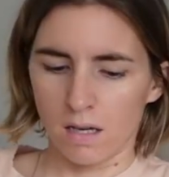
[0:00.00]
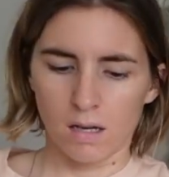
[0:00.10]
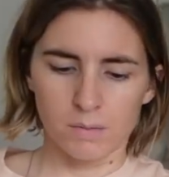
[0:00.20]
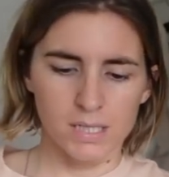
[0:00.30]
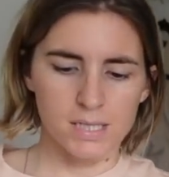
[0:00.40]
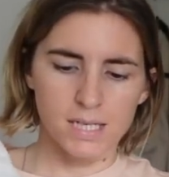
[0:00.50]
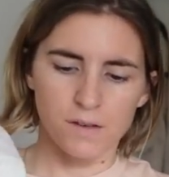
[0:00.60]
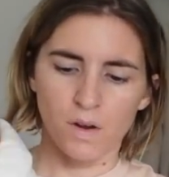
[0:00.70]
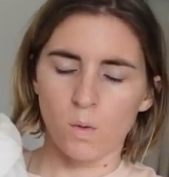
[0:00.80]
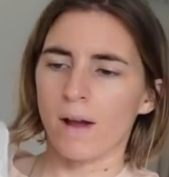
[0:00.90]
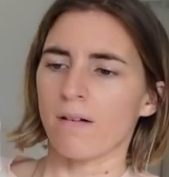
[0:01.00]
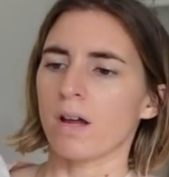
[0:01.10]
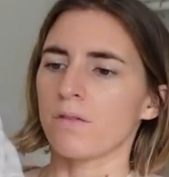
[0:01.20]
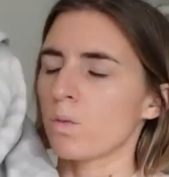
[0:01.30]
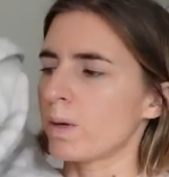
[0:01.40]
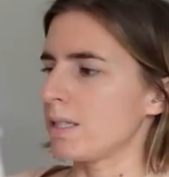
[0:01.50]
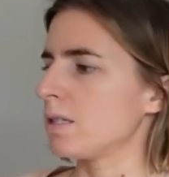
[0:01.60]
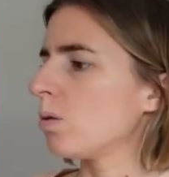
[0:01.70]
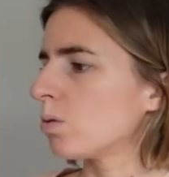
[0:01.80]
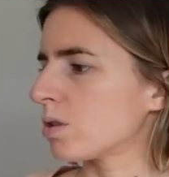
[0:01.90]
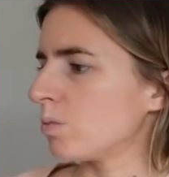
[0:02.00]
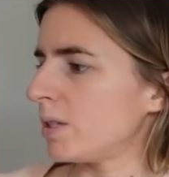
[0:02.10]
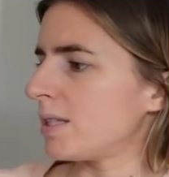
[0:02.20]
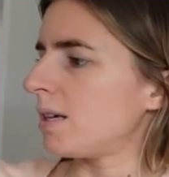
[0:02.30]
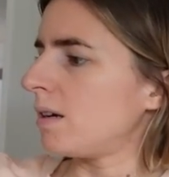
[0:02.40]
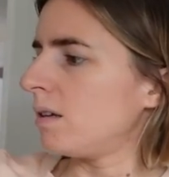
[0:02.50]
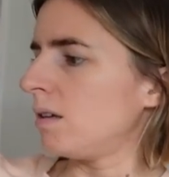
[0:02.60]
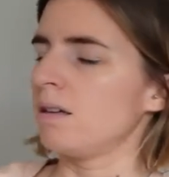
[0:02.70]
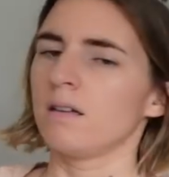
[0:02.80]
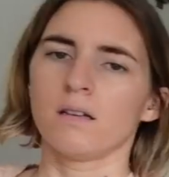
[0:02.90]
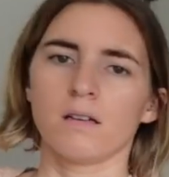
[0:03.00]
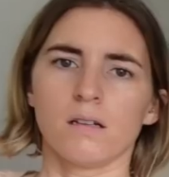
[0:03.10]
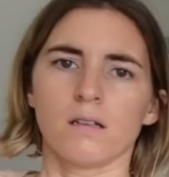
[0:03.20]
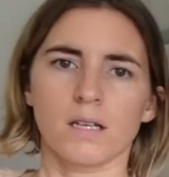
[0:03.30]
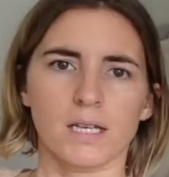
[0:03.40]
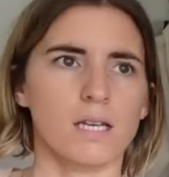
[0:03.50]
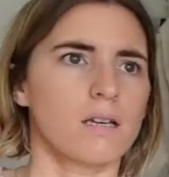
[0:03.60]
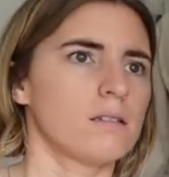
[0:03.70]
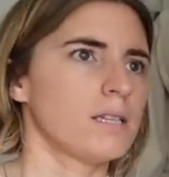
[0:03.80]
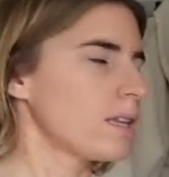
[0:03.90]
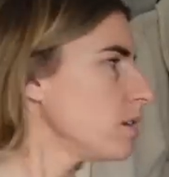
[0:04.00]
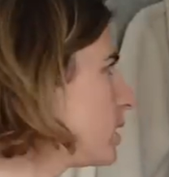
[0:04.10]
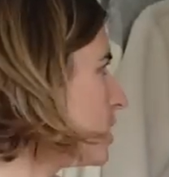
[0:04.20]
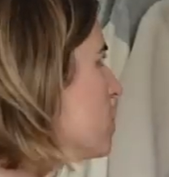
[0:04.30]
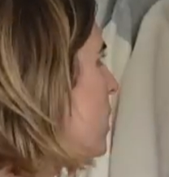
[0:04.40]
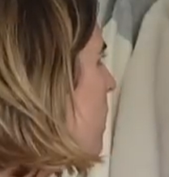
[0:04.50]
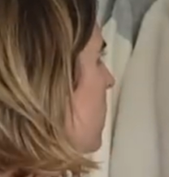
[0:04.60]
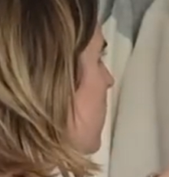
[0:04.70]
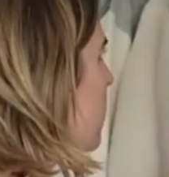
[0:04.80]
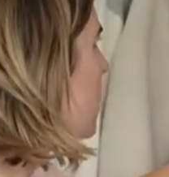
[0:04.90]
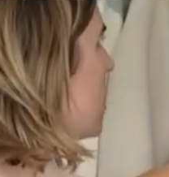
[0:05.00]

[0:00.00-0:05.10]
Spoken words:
I'm going to see if I wear it over winter, autumn, winter, like this year, the end of